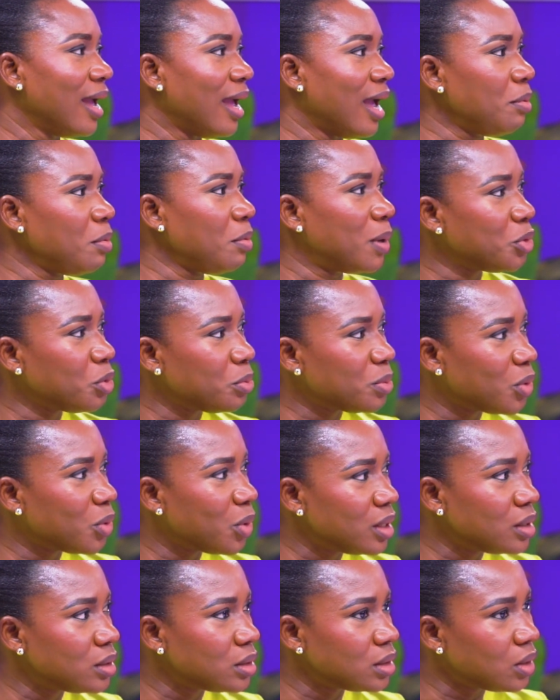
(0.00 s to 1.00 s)
Everybody will be
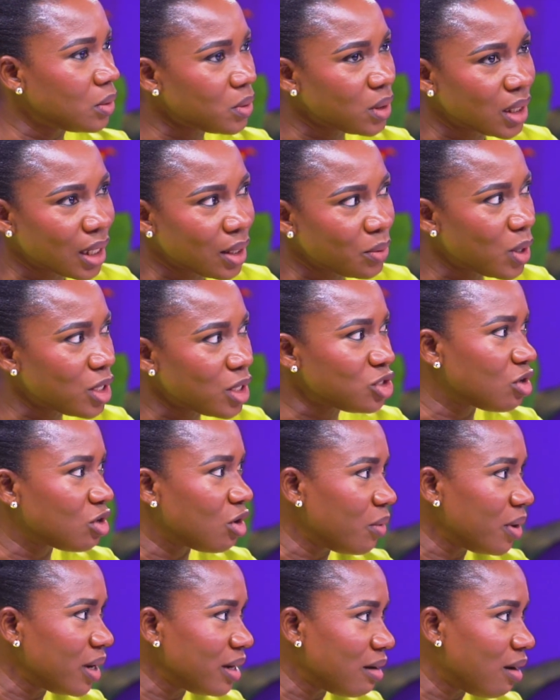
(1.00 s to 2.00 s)
wondering, okay, what's
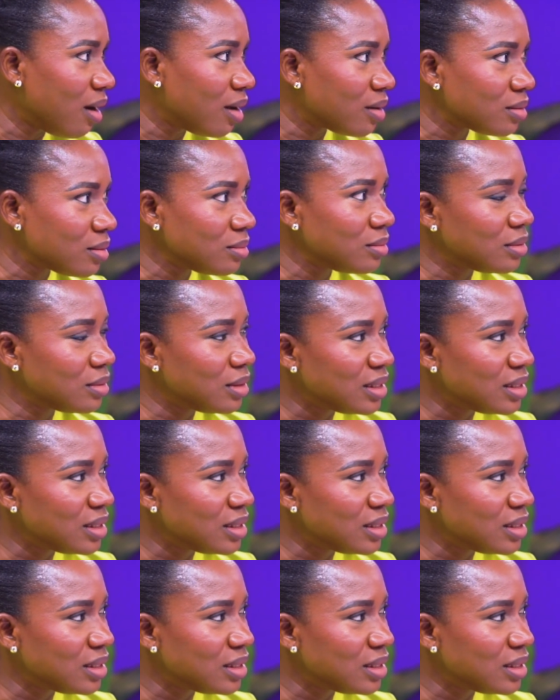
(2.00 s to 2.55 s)
going on?